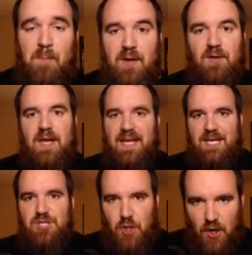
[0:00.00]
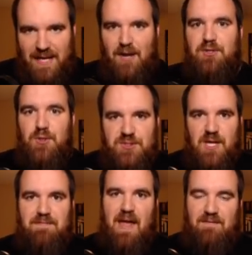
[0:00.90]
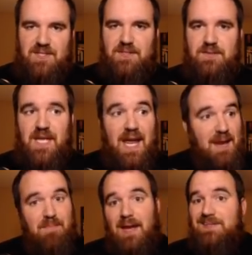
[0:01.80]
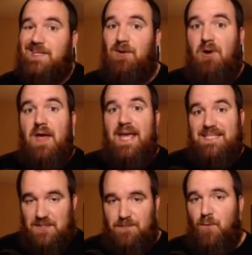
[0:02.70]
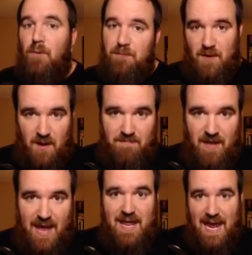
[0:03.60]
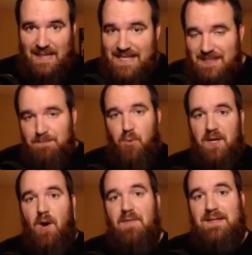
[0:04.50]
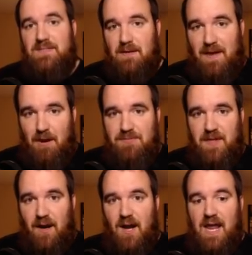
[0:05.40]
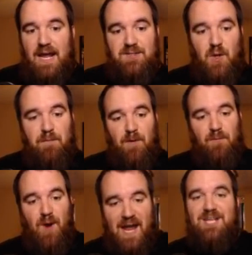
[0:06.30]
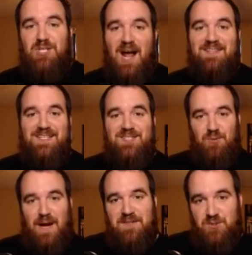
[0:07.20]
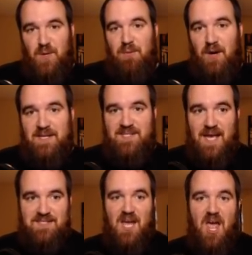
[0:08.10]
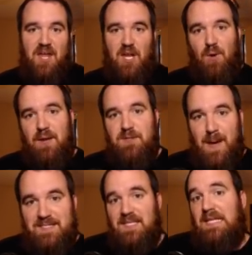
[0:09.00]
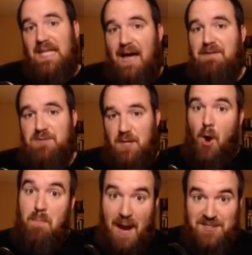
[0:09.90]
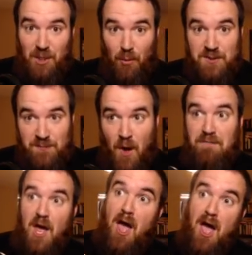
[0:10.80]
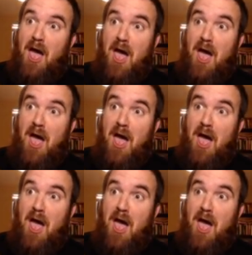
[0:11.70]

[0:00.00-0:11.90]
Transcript: mill is churning out new stuff every single day, and Mike Zero is at the forefront of that, at least at putting all that stuff out there. And so for Rian Johnson to write the tweet where he says, you know, he was basically laughing, was like, "Oh, Mike Zero was involved? If